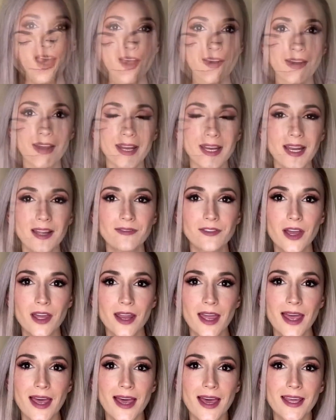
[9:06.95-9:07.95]
All right, I've
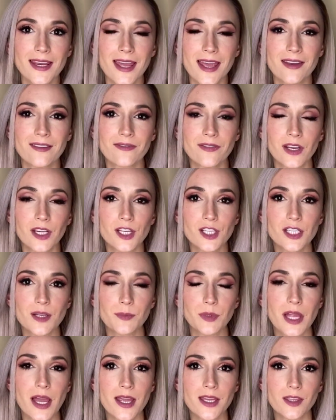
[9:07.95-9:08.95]
gone ahead and finished
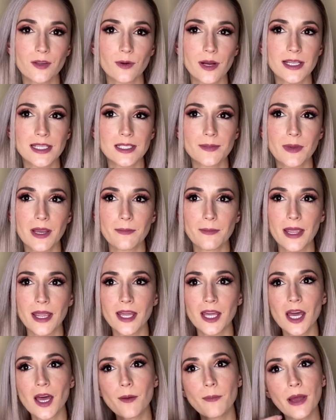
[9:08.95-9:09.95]
applying the rest of my
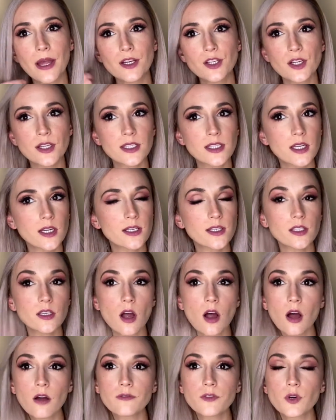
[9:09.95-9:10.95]
makeup. I just did a
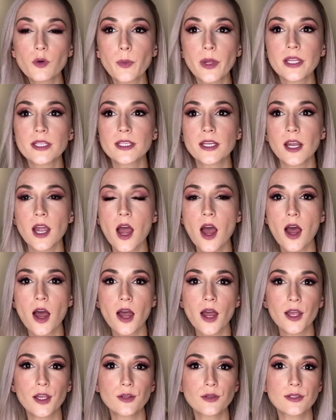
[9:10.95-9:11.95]
soft romantic
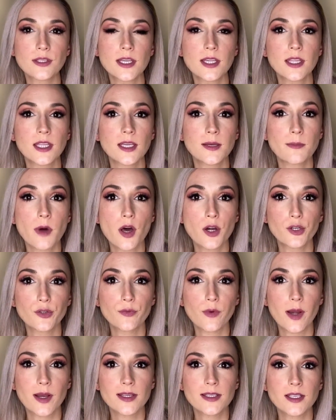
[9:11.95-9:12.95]
eye using the
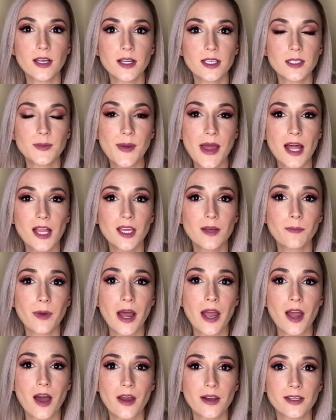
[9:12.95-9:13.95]
Modern Renaissance palette
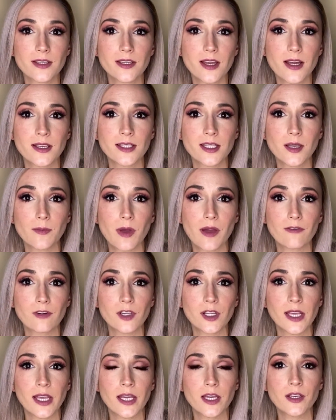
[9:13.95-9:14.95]
by Anastasia
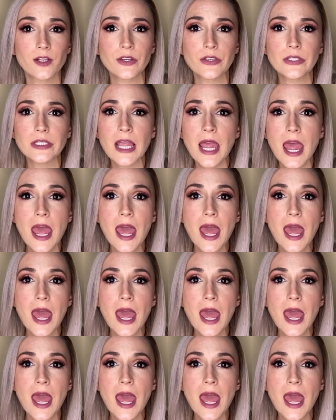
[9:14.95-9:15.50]
Beverly Hills.